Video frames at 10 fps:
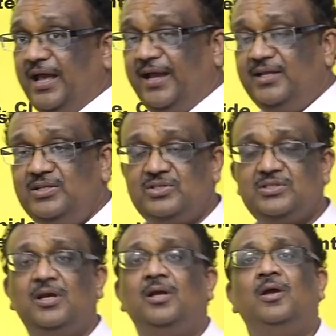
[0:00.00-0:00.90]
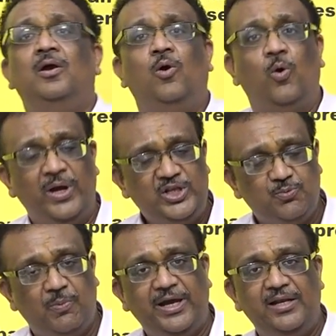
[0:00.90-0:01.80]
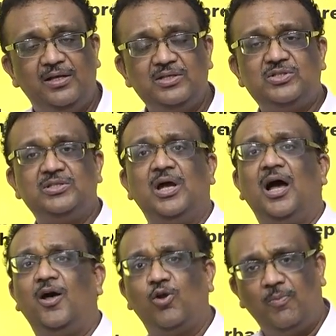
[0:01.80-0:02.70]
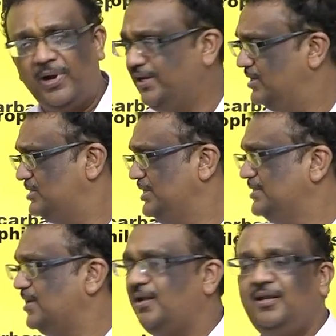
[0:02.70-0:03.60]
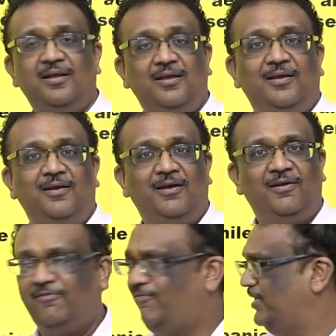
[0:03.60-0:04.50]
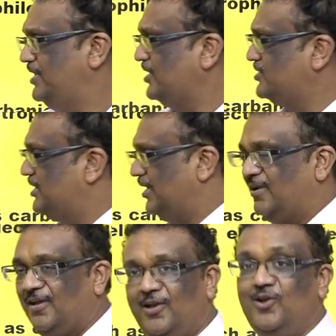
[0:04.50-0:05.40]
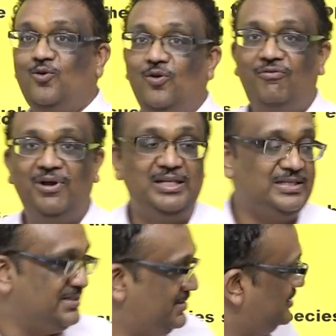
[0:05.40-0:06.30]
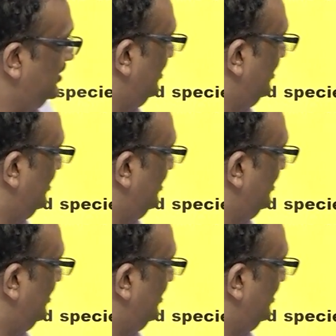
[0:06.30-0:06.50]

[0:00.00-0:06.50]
ions, OH minus, RO minus, these are fantastic nucleophiles.